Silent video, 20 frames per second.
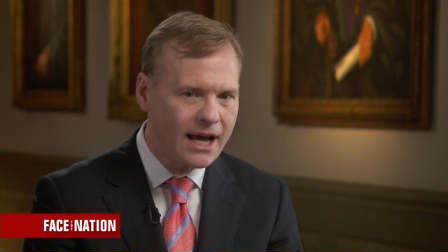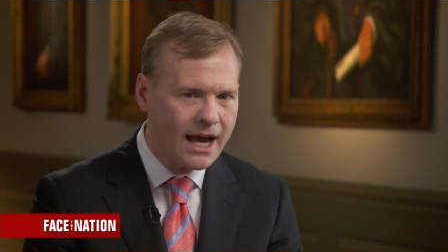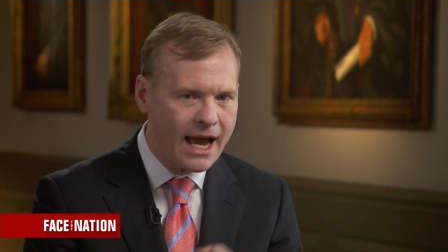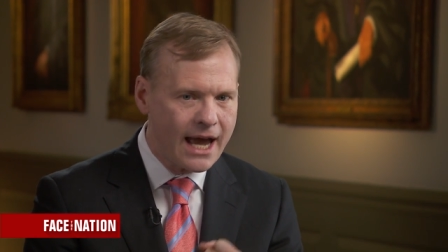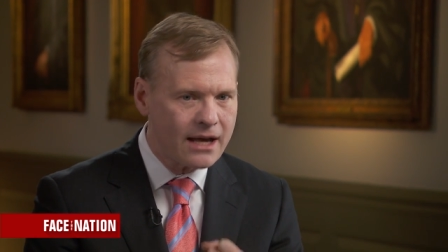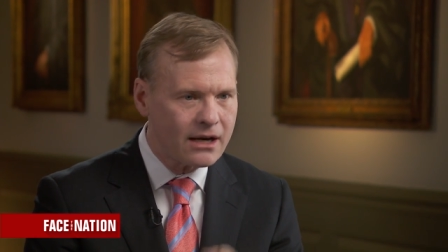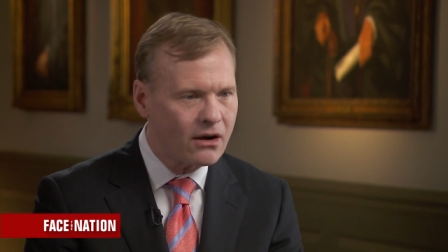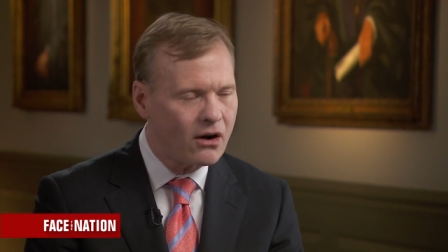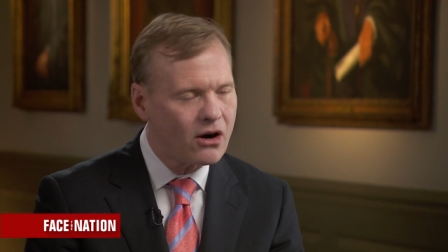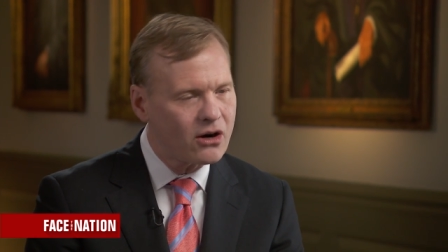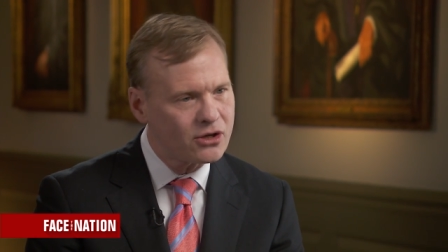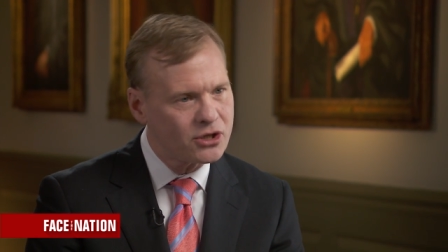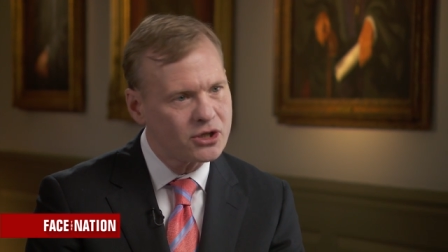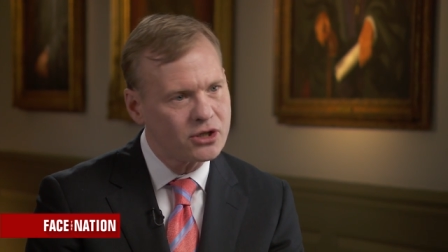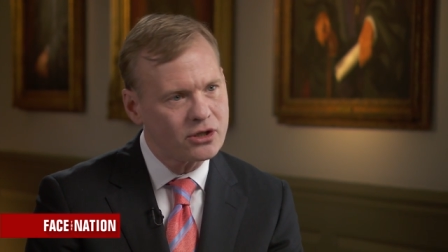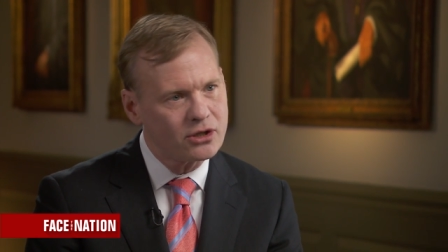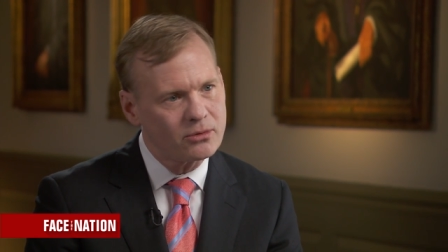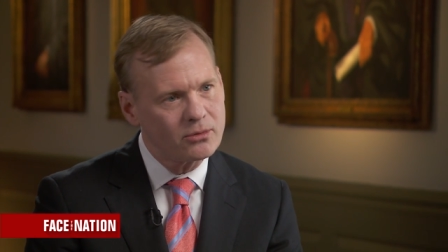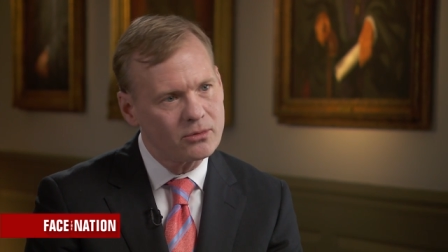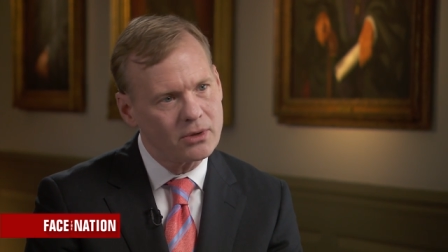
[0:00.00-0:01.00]
and a
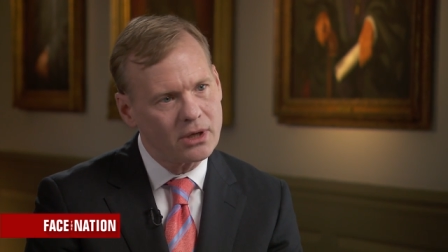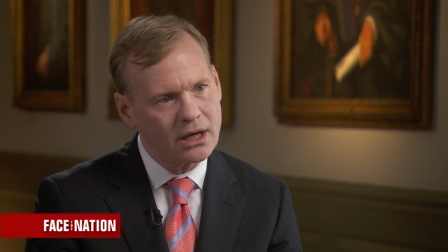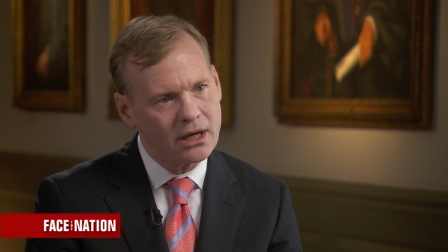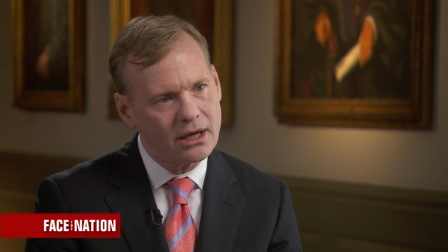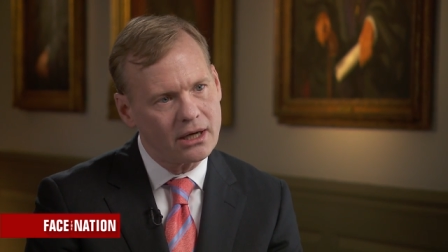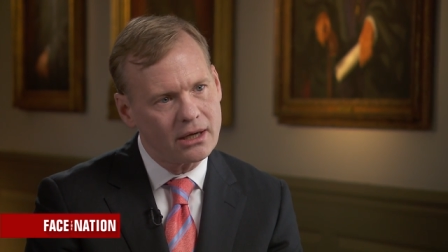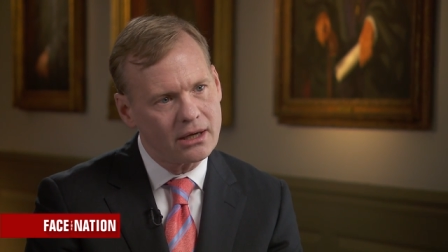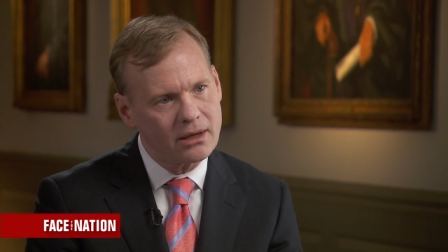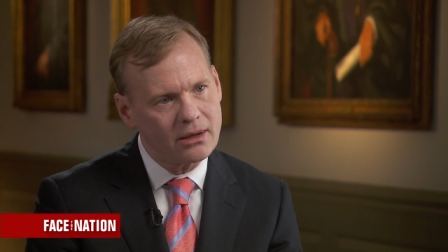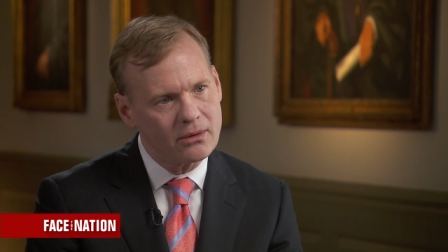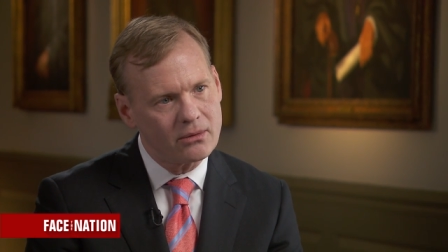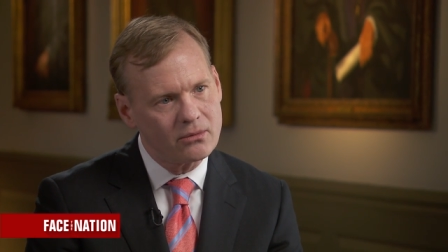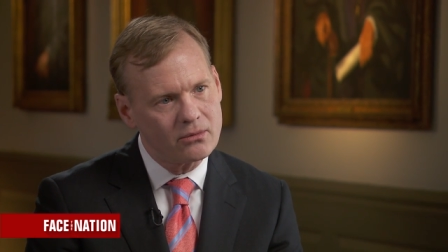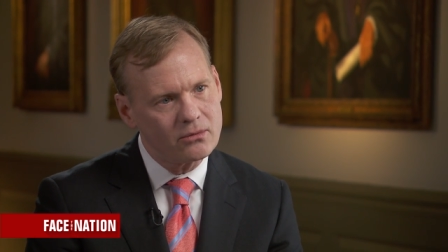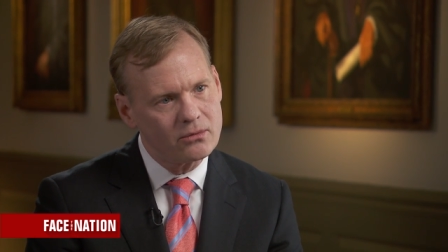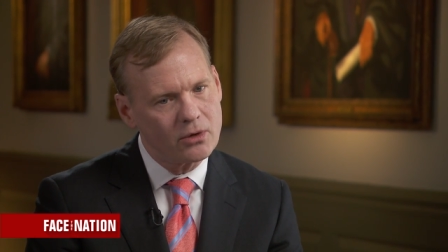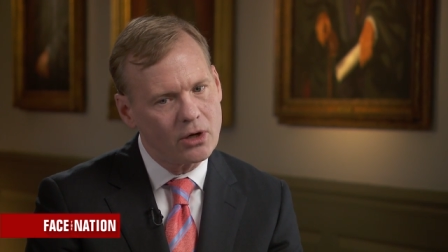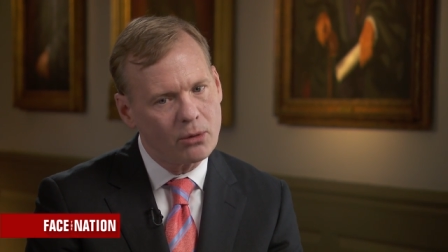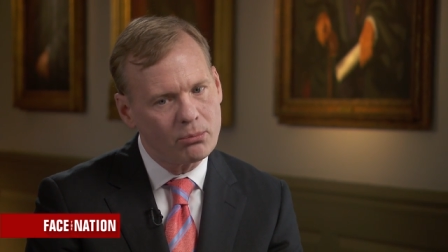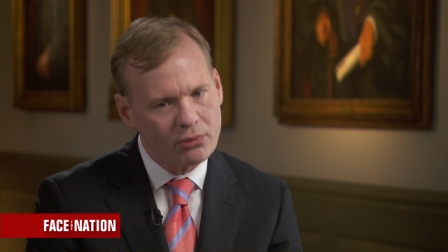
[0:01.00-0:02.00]
harsher uh,
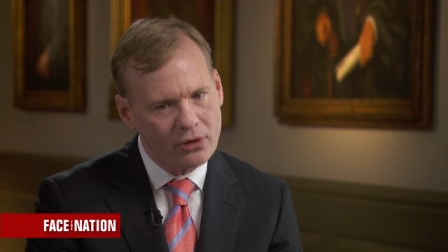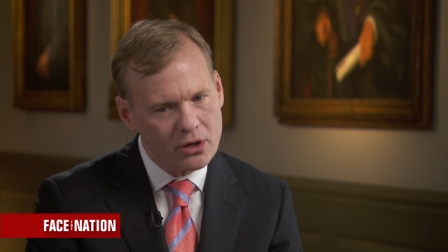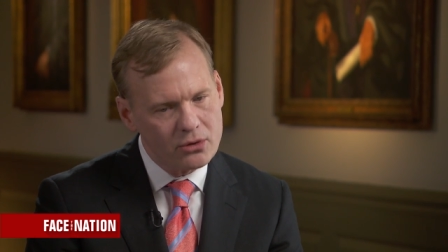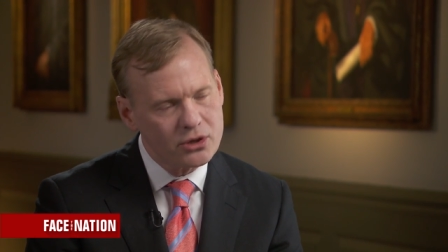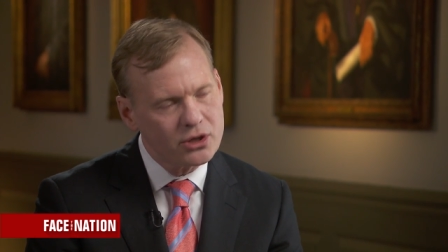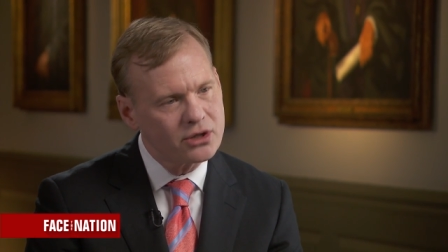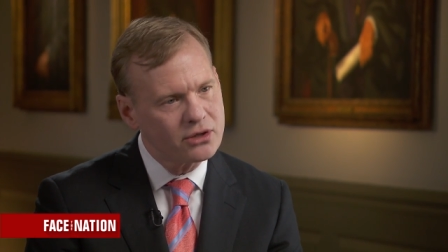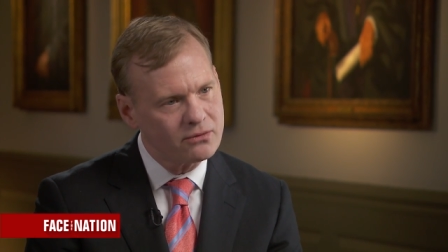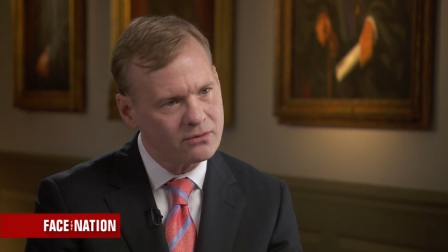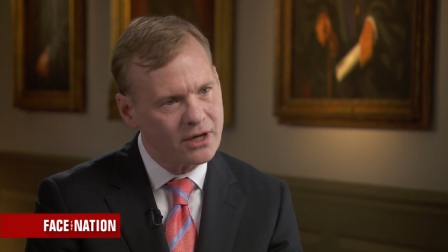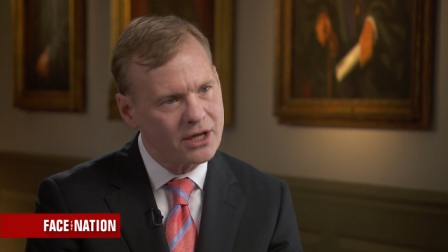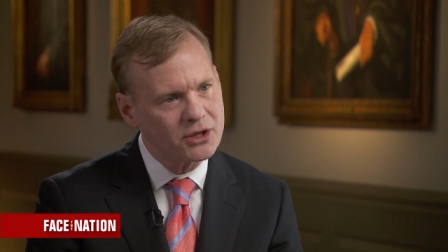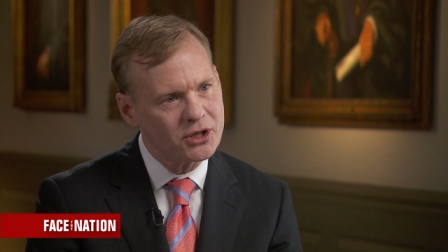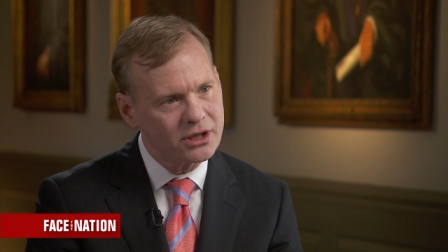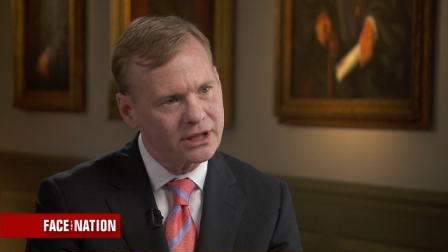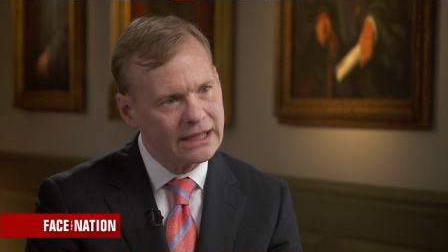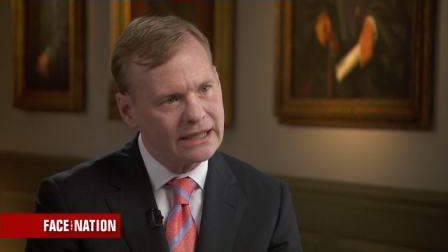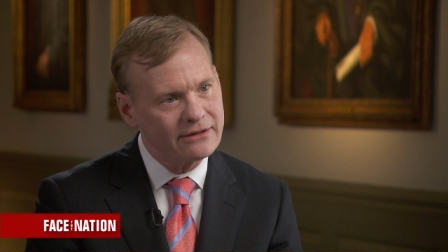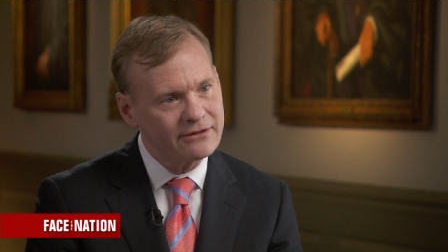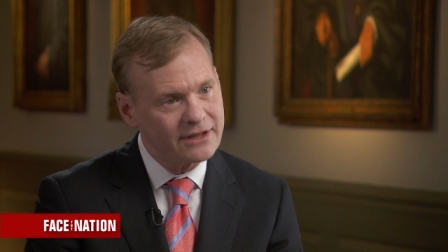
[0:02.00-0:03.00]
approach to
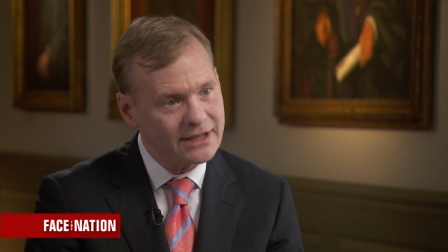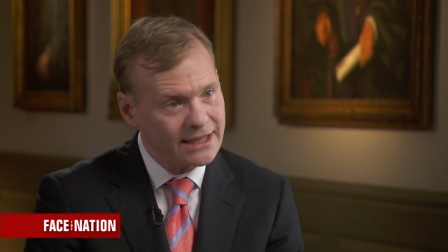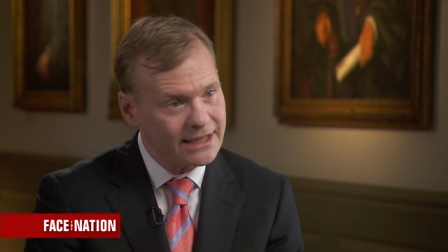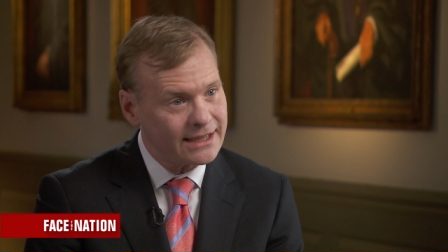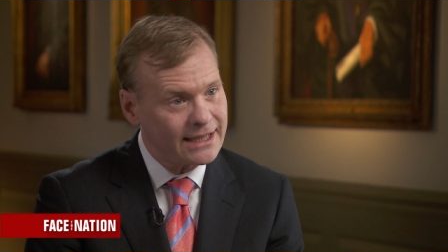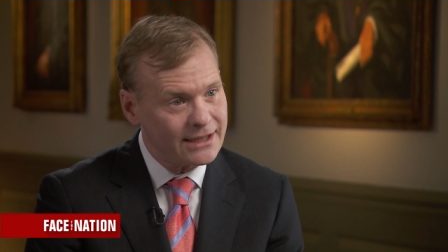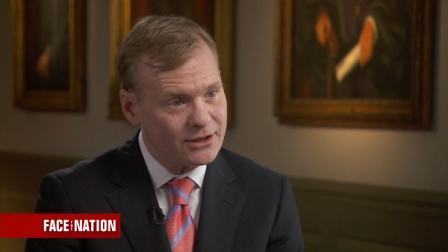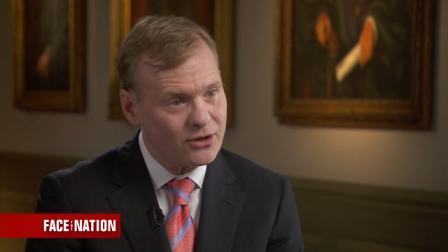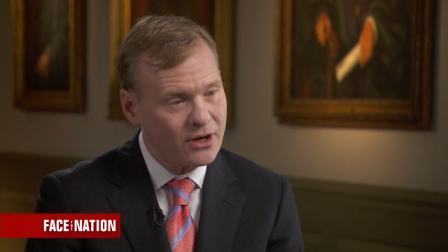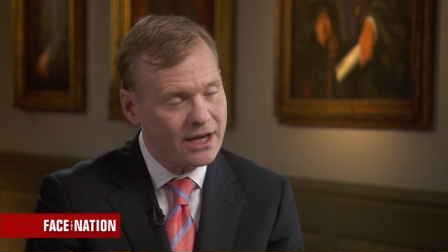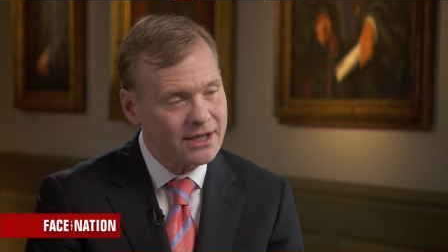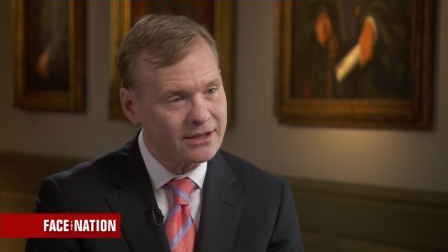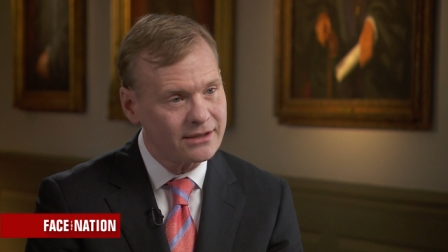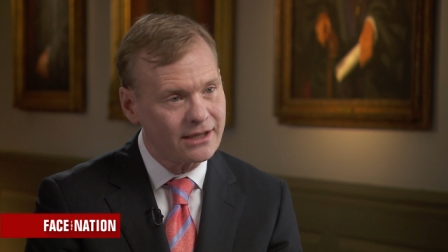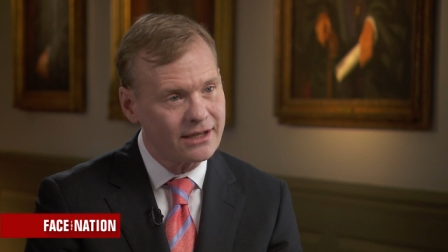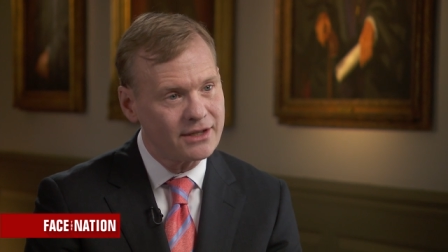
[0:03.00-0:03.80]
Russia, given that they tried to,